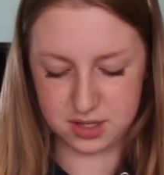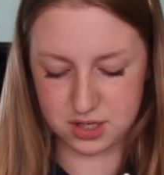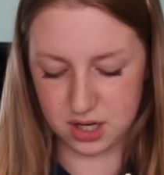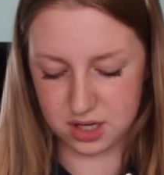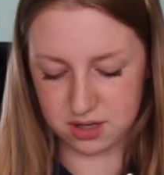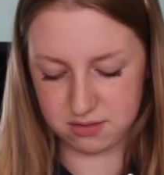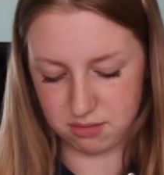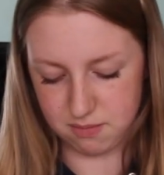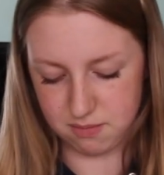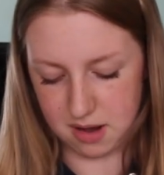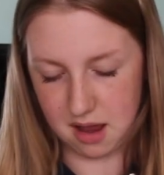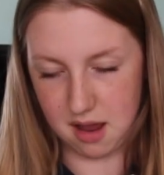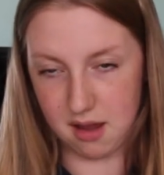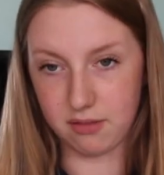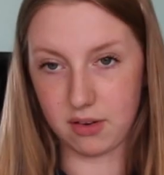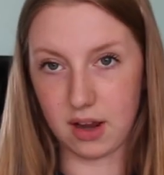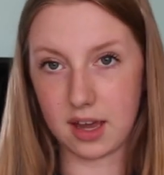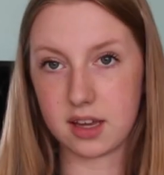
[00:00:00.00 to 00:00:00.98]
just from where
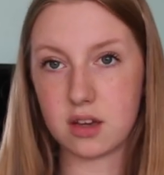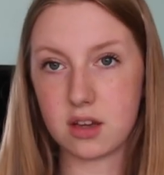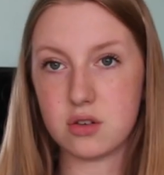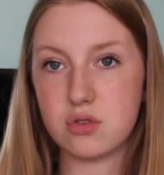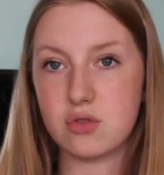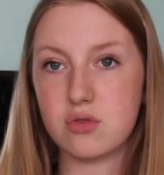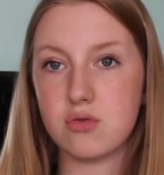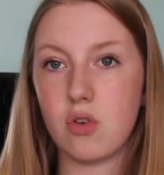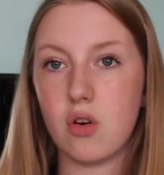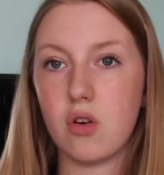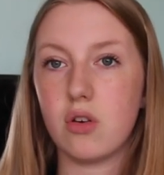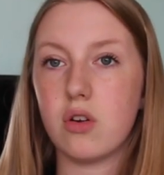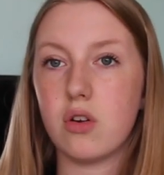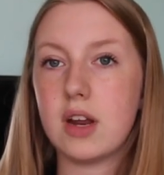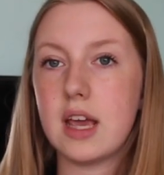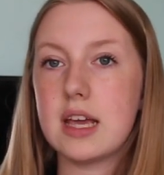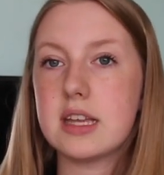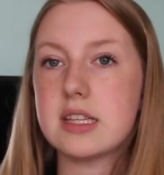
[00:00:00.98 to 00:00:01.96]
I've like drawn
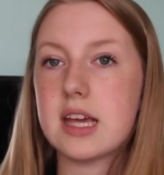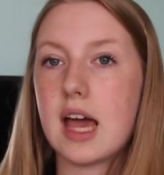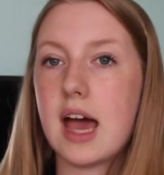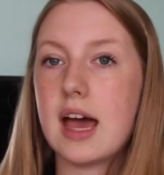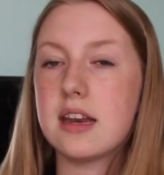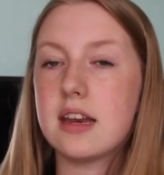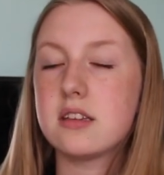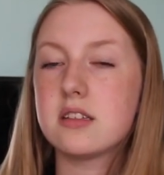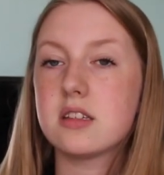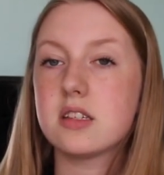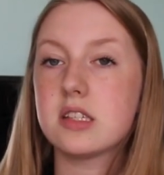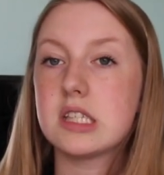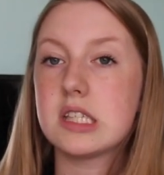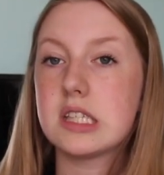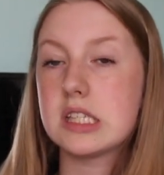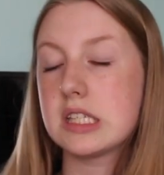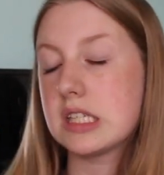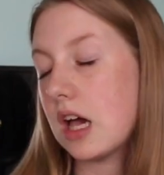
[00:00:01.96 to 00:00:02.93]
on it and
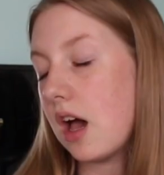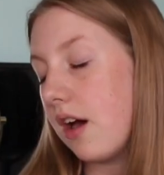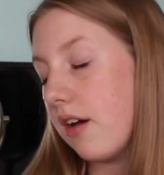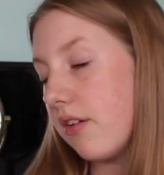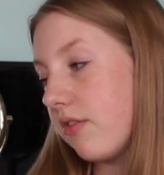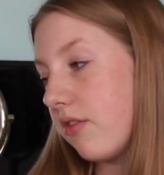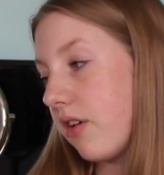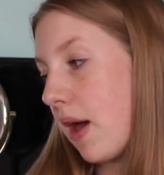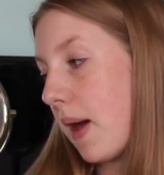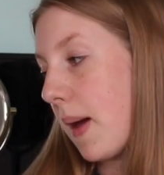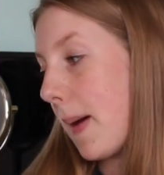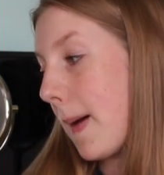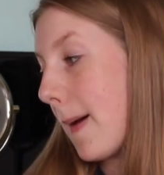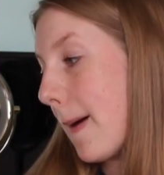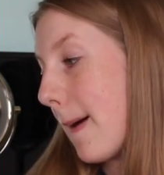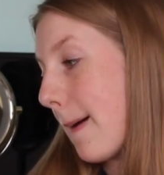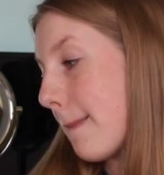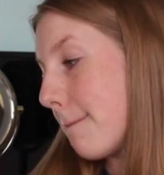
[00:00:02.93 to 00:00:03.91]
stuff.
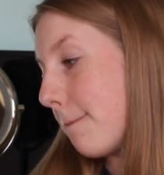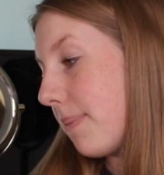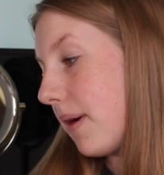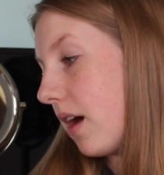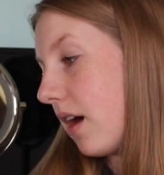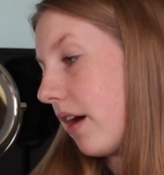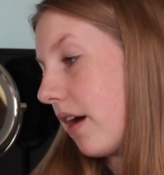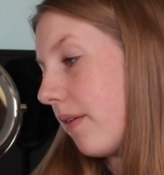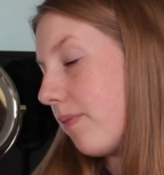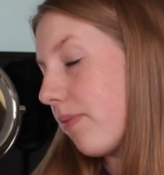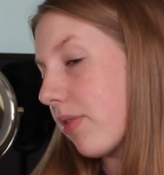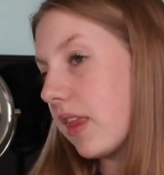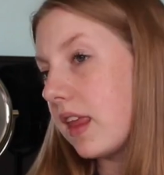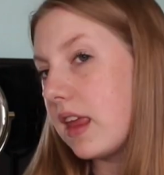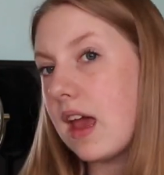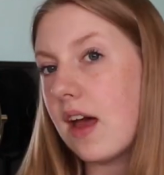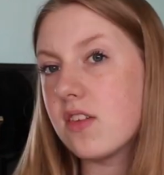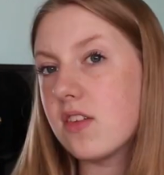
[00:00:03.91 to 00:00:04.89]
But
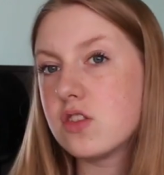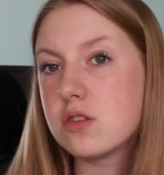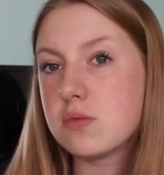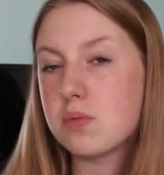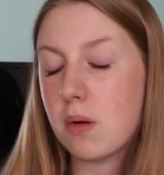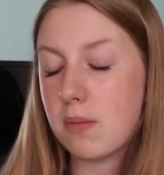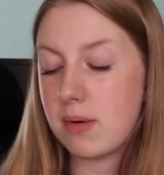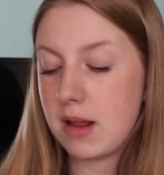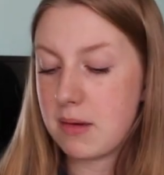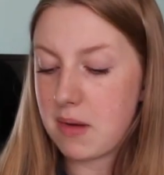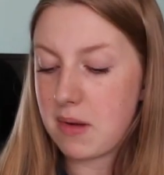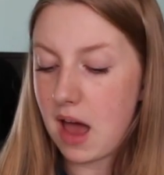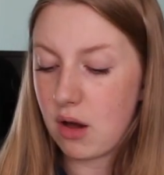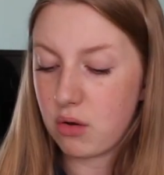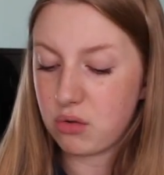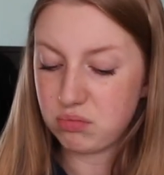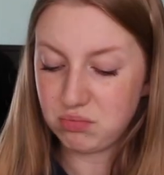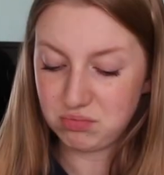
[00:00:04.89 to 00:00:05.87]
yeah, this is probably
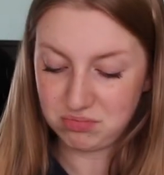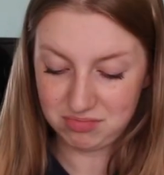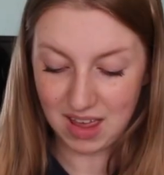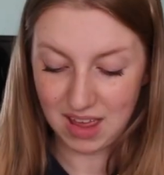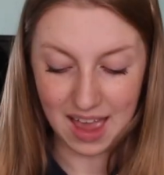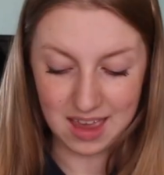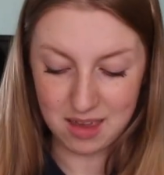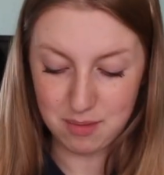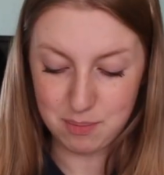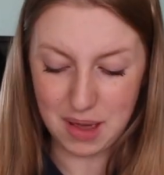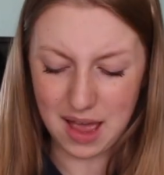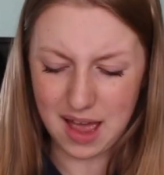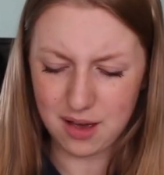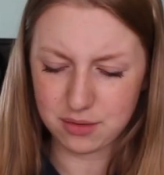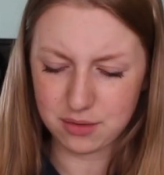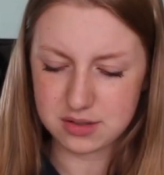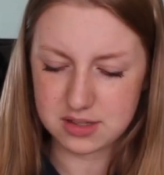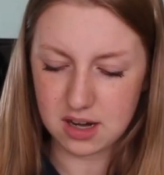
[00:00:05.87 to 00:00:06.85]
about
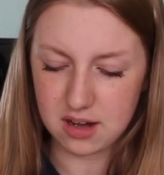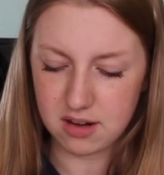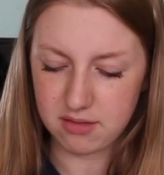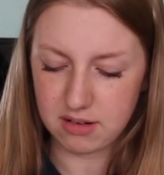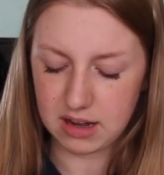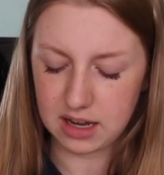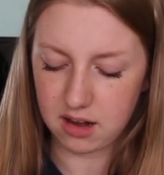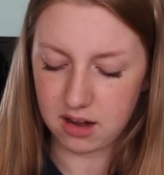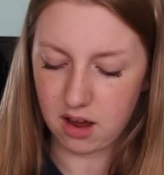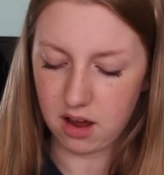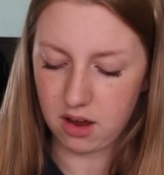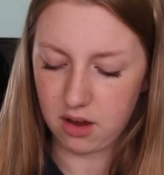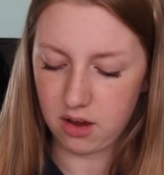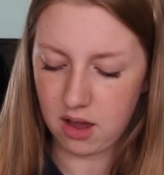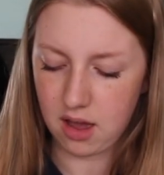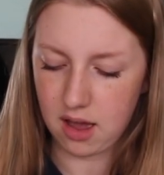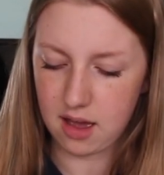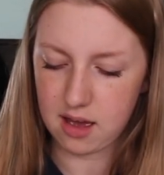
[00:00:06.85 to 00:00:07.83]
£8, I don't really know.